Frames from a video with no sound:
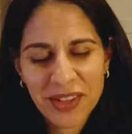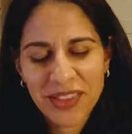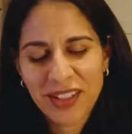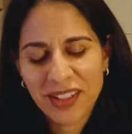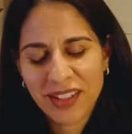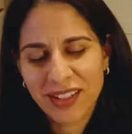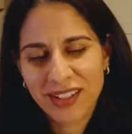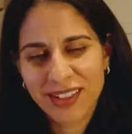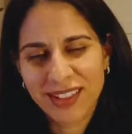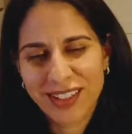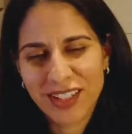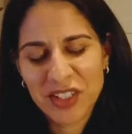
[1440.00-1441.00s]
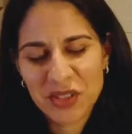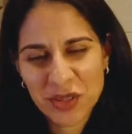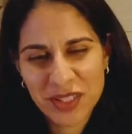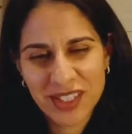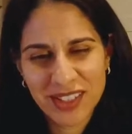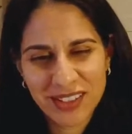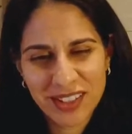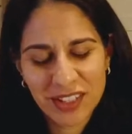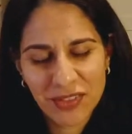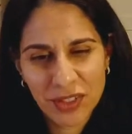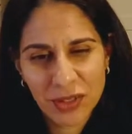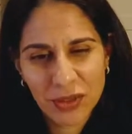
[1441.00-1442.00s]
I think interestingly,
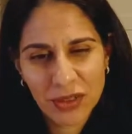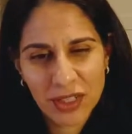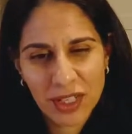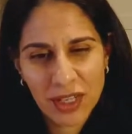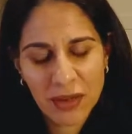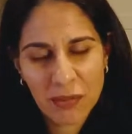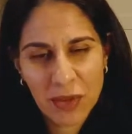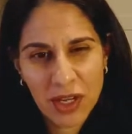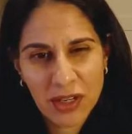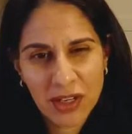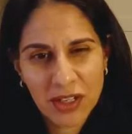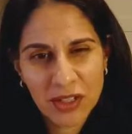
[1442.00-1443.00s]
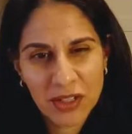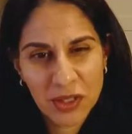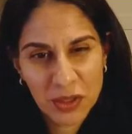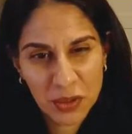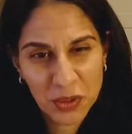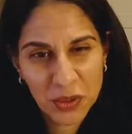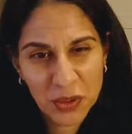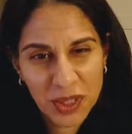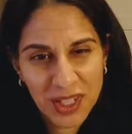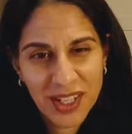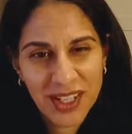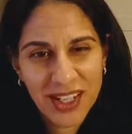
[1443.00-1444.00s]
if you look at Monarch 2,
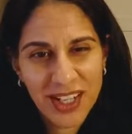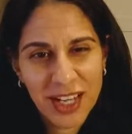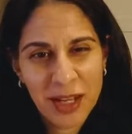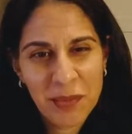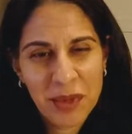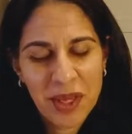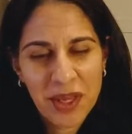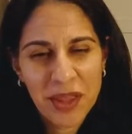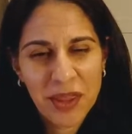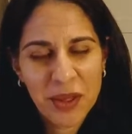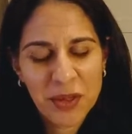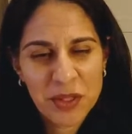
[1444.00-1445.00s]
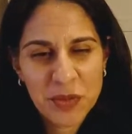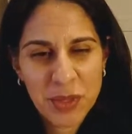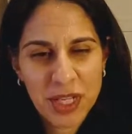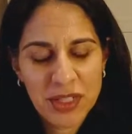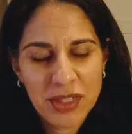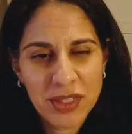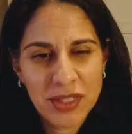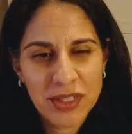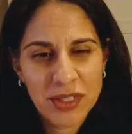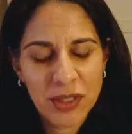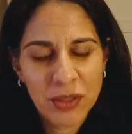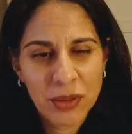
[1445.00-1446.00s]
um, those
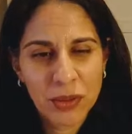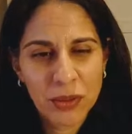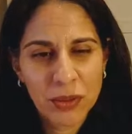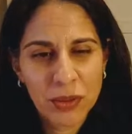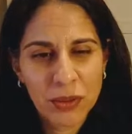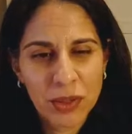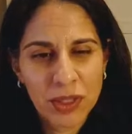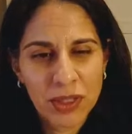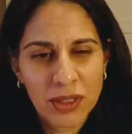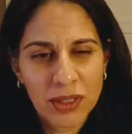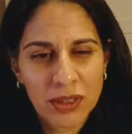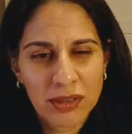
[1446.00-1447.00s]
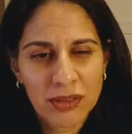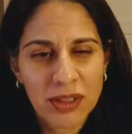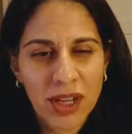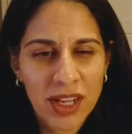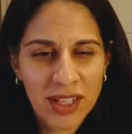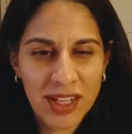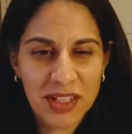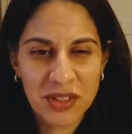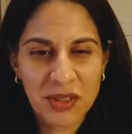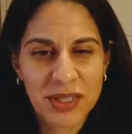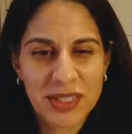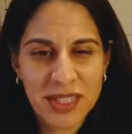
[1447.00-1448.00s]
patients who were not
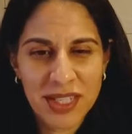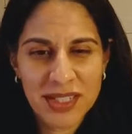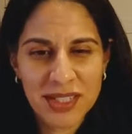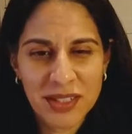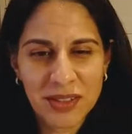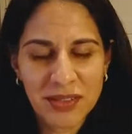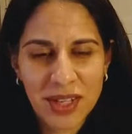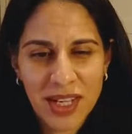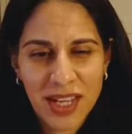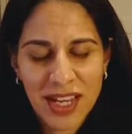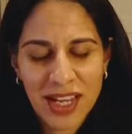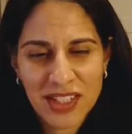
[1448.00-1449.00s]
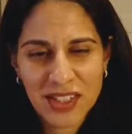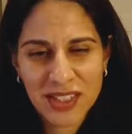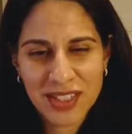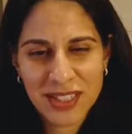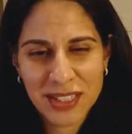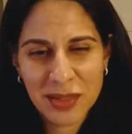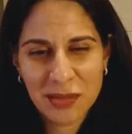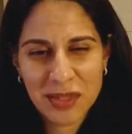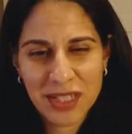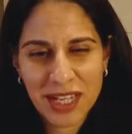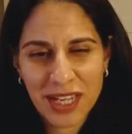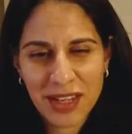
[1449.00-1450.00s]
endocrine sensitive actually seemed
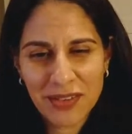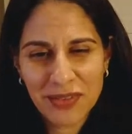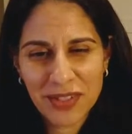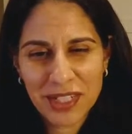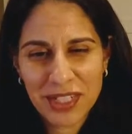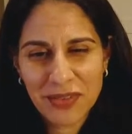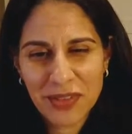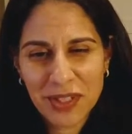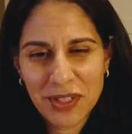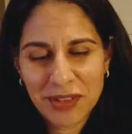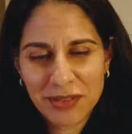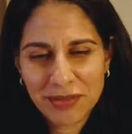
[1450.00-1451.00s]
to have an even